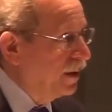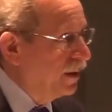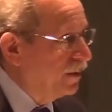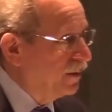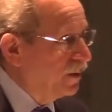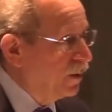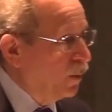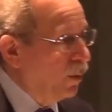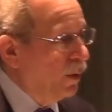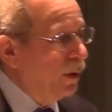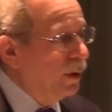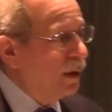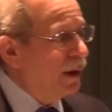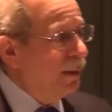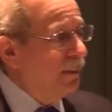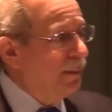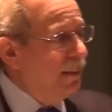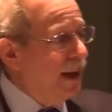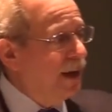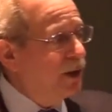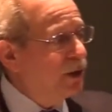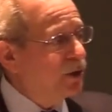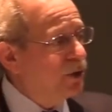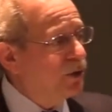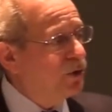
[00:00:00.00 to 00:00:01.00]
So we're going to
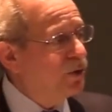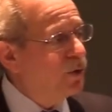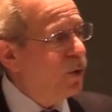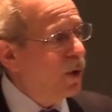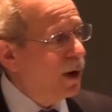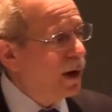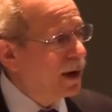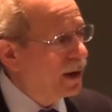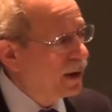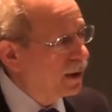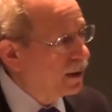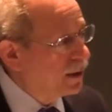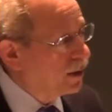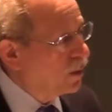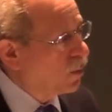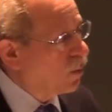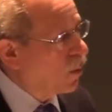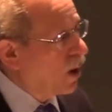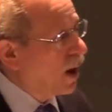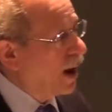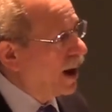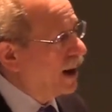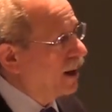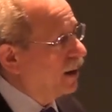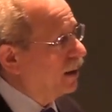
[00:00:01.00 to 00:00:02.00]
measure torque in a little
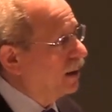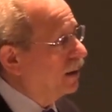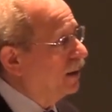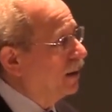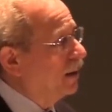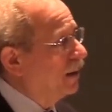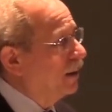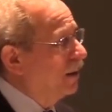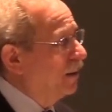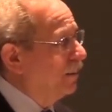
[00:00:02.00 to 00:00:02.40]
while,